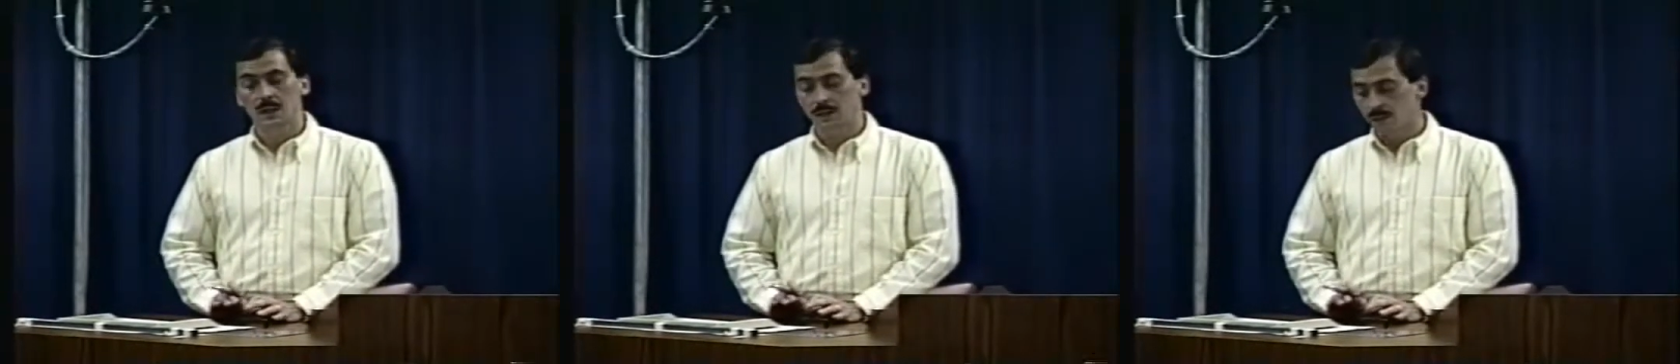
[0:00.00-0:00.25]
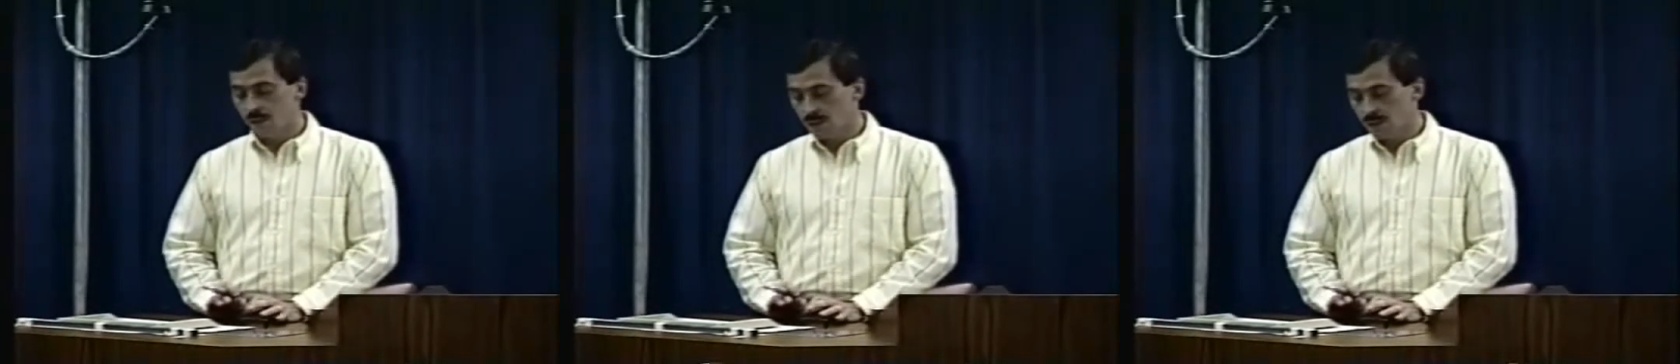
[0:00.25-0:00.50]

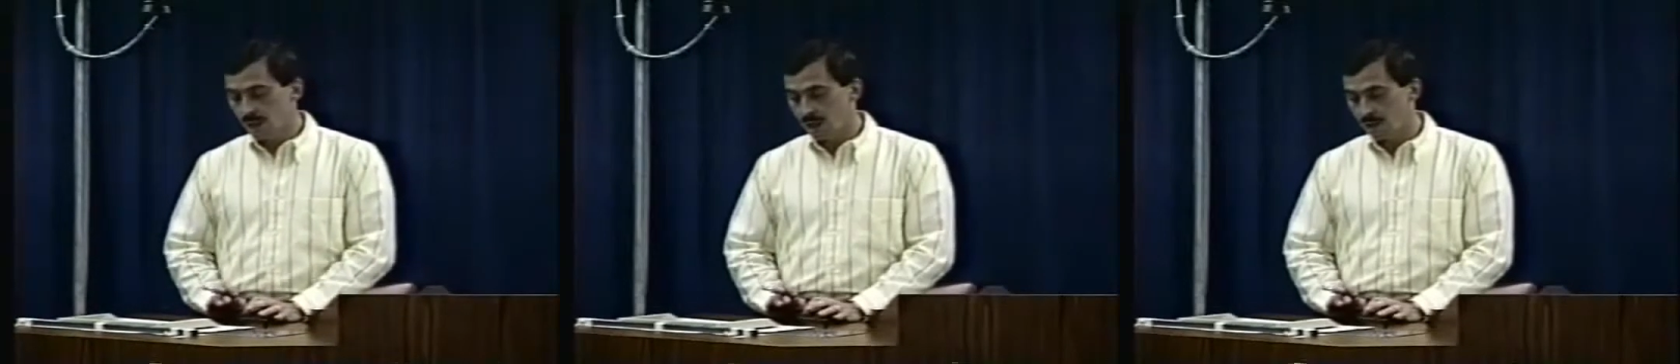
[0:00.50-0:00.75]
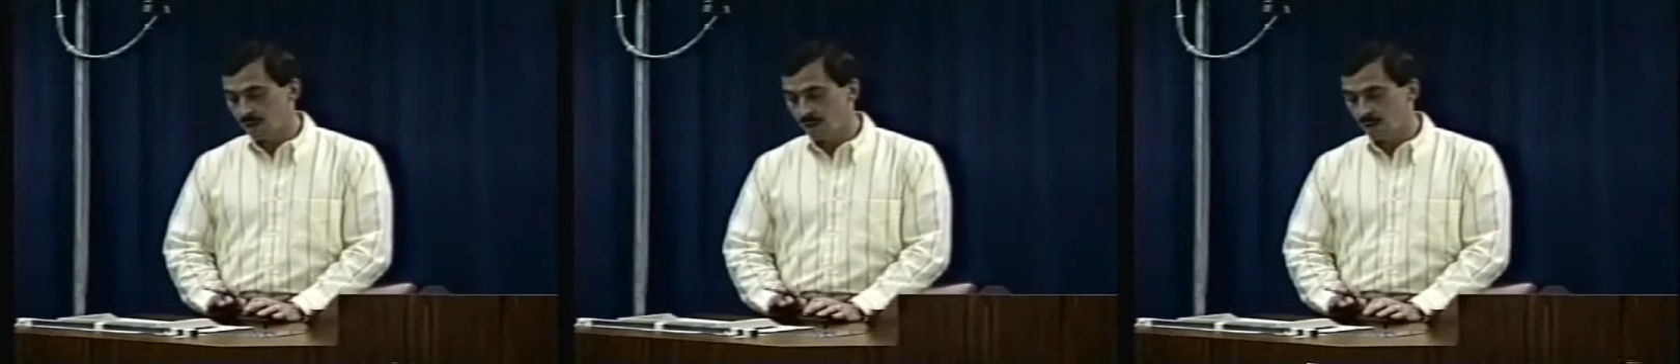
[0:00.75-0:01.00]
In this
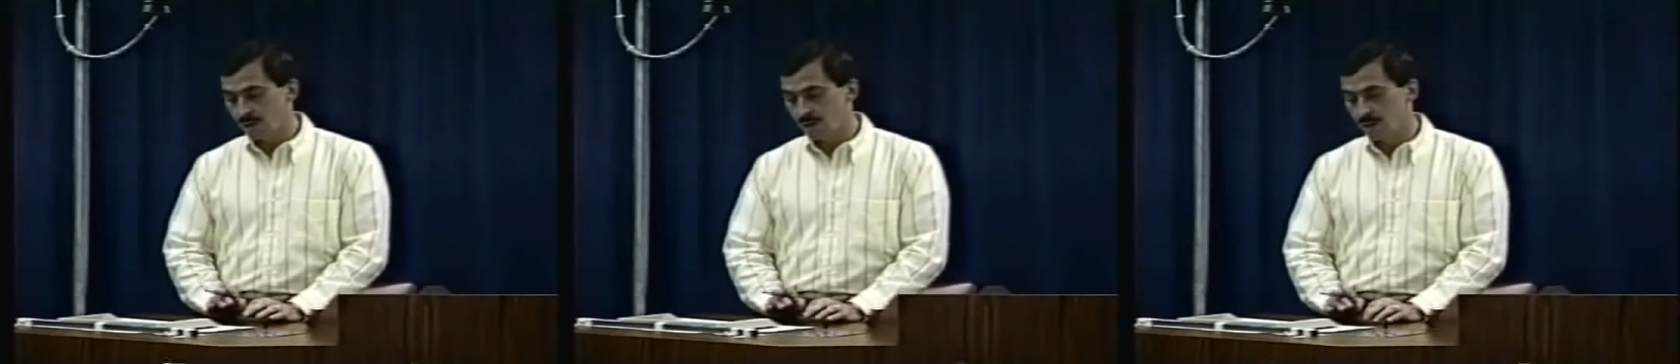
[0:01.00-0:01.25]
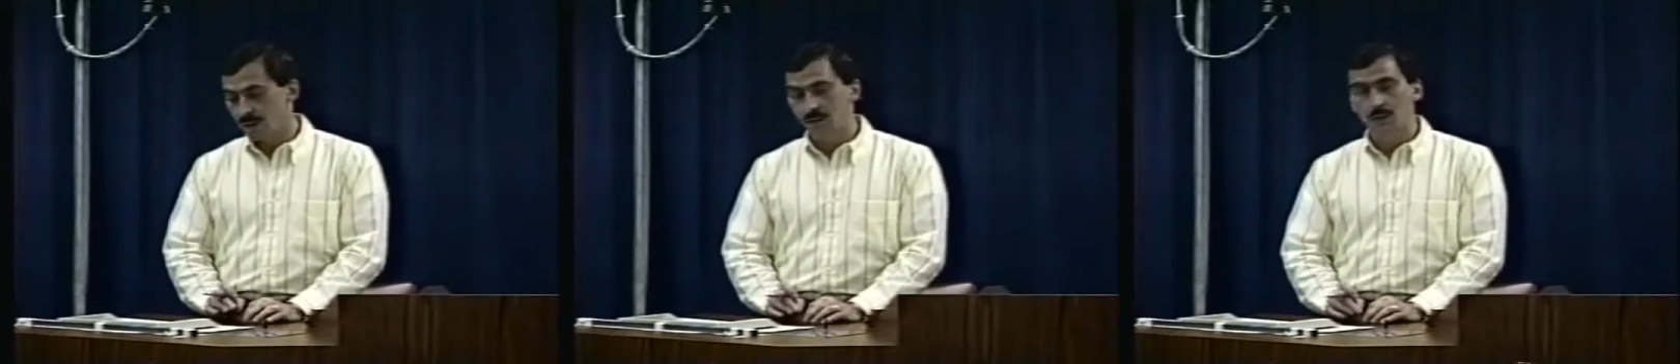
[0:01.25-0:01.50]
case,
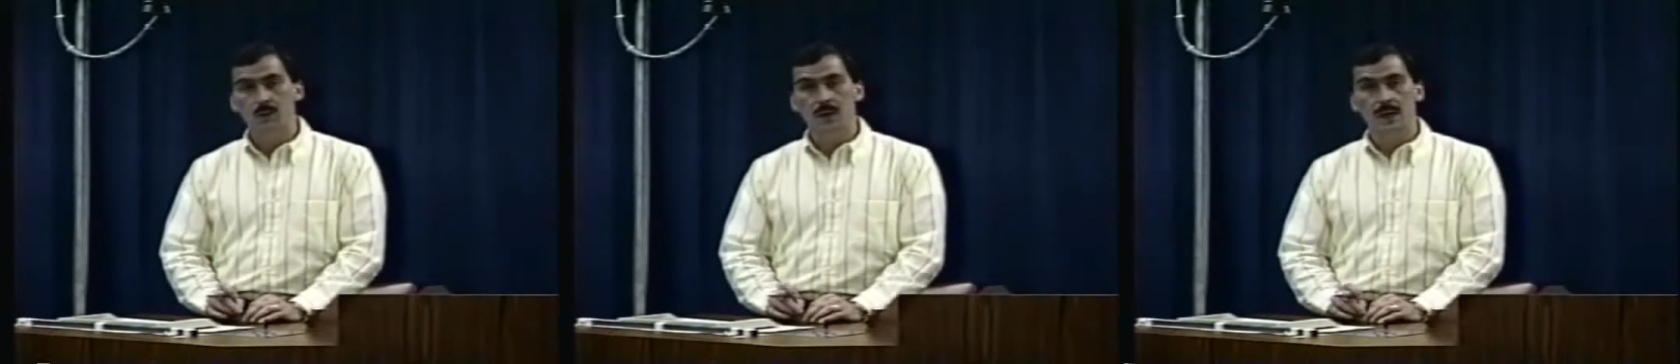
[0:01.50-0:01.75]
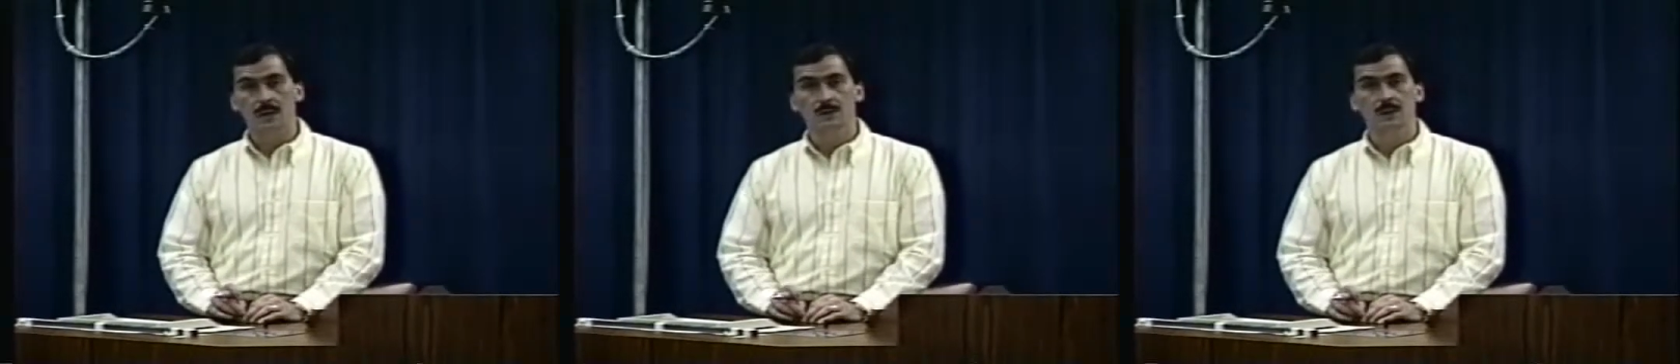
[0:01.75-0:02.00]
however, if
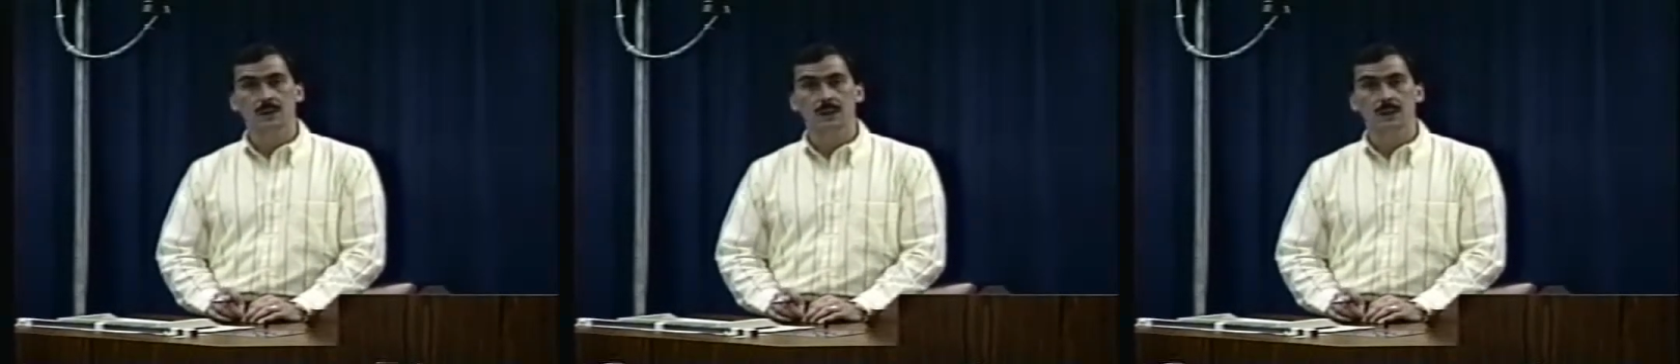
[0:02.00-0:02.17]
you have